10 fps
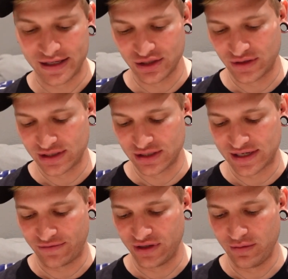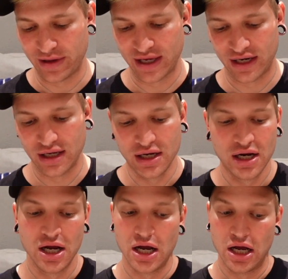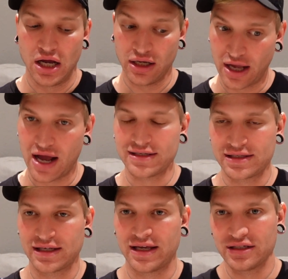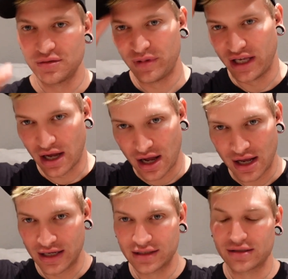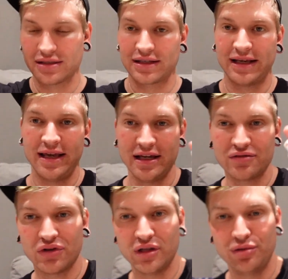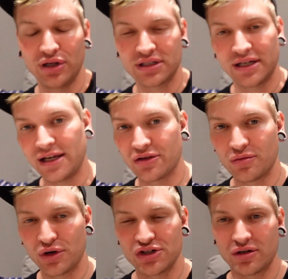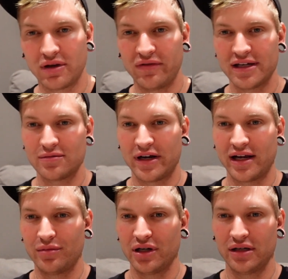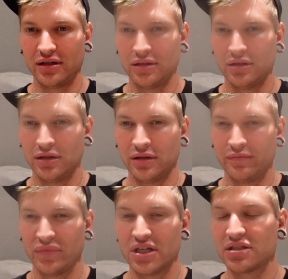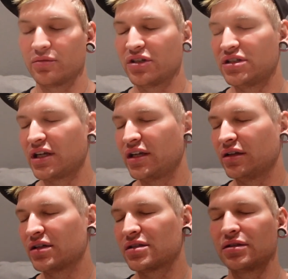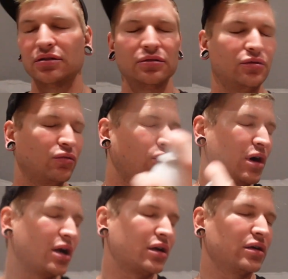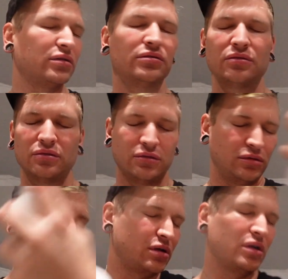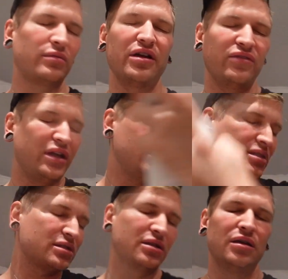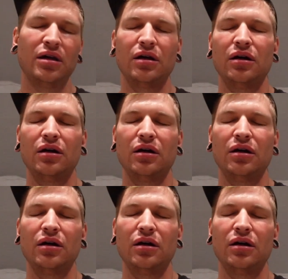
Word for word: so this has definitely been a godsend because since I can't really put any other moisture on my face, why not put some ridiculous water on my face?